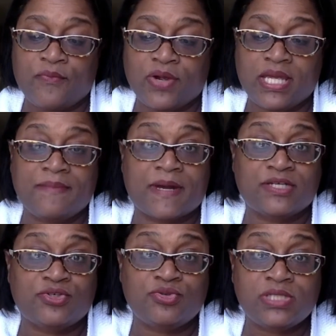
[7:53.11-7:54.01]
bringing my
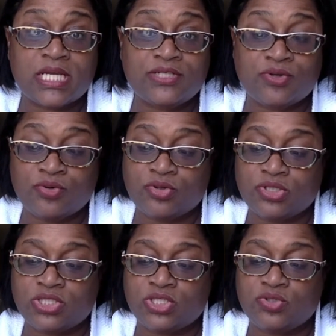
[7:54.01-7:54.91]
Tuesday
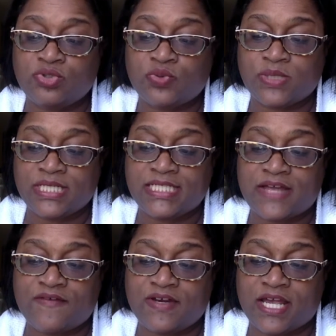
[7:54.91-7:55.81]
total to
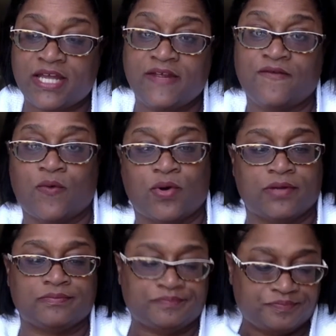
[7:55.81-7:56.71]
$27.84,